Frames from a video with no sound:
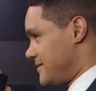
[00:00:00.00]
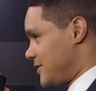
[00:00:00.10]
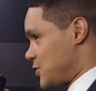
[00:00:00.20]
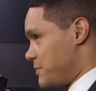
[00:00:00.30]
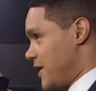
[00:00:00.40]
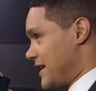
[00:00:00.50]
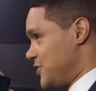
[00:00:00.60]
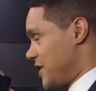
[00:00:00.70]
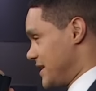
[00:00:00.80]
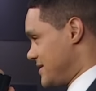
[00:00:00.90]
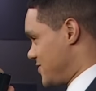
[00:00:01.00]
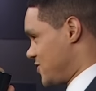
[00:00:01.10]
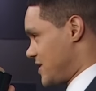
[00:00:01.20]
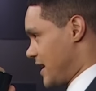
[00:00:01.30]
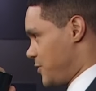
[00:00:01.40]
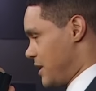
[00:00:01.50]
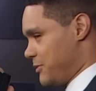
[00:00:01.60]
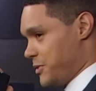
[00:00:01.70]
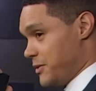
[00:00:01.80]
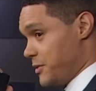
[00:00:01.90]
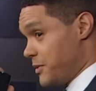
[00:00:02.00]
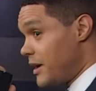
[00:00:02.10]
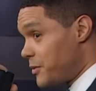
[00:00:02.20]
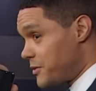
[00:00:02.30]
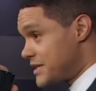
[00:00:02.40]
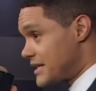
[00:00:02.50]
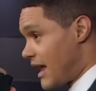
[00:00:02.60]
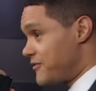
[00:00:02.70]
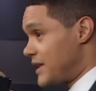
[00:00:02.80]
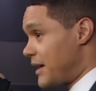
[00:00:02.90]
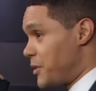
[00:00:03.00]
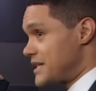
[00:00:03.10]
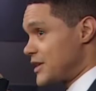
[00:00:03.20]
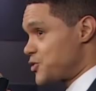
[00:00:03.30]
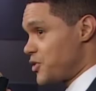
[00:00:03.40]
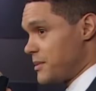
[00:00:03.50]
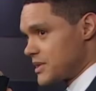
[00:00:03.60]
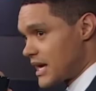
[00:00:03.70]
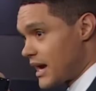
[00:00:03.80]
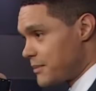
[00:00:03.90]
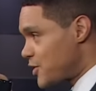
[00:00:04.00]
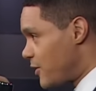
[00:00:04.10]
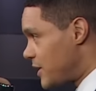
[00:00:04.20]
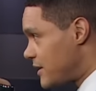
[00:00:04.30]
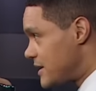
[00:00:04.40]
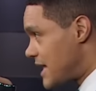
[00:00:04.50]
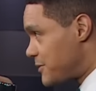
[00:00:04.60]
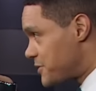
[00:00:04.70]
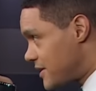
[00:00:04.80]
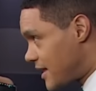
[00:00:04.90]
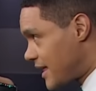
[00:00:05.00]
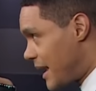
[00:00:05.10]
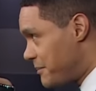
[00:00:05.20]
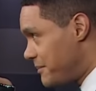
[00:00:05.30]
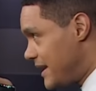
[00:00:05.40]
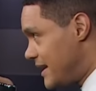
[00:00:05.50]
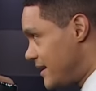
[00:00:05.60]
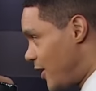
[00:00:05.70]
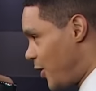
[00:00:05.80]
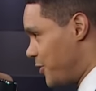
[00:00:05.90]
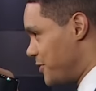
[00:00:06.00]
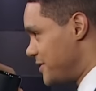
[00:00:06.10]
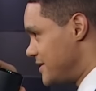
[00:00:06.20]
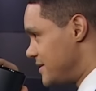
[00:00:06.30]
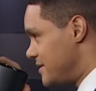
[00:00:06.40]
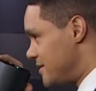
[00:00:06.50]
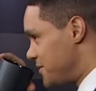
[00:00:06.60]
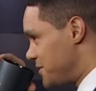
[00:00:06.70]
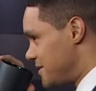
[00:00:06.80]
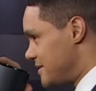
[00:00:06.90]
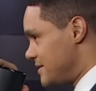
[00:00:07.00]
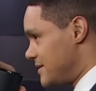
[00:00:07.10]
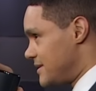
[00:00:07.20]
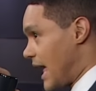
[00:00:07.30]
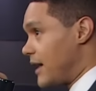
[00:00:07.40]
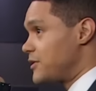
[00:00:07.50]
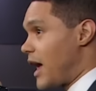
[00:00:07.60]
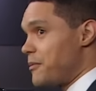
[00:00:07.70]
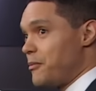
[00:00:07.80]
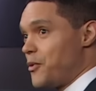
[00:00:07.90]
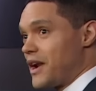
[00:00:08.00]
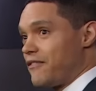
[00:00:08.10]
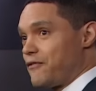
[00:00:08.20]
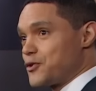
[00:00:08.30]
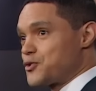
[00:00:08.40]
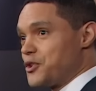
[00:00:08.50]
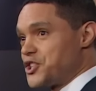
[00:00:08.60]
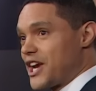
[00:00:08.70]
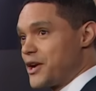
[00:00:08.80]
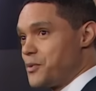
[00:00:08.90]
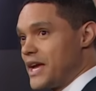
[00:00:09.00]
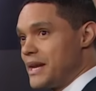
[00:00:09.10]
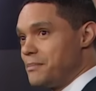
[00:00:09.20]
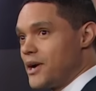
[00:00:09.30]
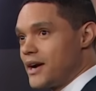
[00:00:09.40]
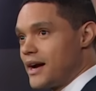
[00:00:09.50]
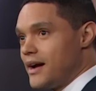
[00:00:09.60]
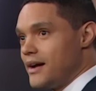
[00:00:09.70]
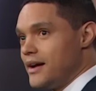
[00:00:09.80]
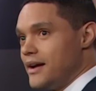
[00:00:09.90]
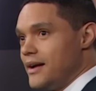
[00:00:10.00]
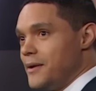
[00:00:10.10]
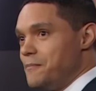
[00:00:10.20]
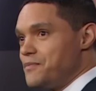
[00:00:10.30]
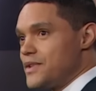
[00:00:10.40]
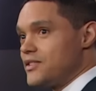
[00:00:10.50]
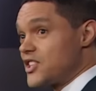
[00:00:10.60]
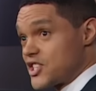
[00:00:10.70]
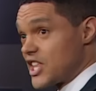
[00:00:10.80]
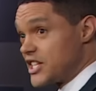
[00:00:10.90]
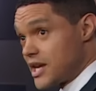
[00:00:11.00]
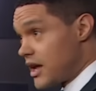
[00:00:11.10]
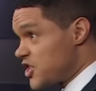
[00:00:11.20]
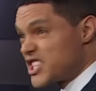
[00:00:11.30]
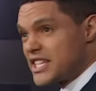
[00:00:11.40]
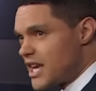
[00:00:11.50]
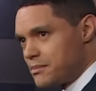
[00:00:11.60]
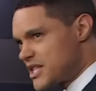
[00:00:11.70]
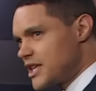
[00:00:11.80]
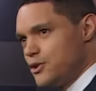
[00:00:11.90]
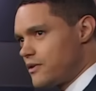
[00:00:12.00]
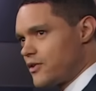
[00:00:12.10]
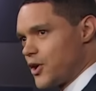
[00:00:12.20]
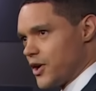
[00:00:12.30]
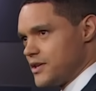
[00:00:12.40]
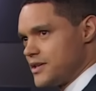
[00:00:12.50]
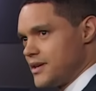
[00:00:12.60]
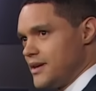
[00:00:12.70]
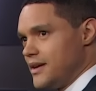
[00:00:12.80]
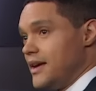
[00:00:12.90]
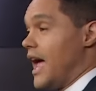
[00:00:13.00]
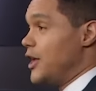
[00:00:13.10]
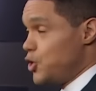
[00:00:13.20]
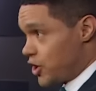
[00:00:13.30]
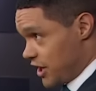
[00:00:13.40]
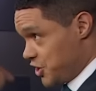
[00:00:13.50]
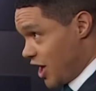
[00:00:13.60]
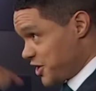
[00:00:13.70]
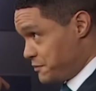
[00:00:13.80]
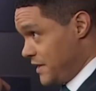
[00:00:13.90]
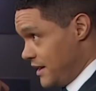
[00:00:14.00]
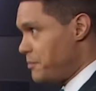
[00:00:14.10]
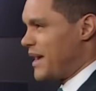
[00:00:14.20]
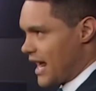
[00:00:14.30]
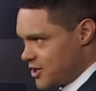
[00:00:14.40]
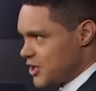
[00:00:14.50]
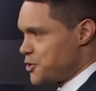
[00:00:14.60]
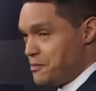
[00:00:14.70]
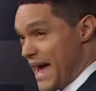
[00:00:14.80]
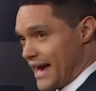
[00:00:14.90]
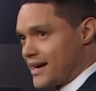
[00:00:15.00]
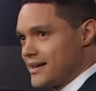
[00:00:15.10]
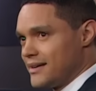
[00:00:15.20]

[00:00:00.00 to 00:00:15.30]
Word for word: Because American chickens is just like, what is, like once I saw them, I was like, I'm sorry, what, is that the thing I'm eating? Oh. Like, I remember when I first saw a chicken wing in America. This is the dumbest thing you've ever heard. And you're gonna judge me, but I judge you back.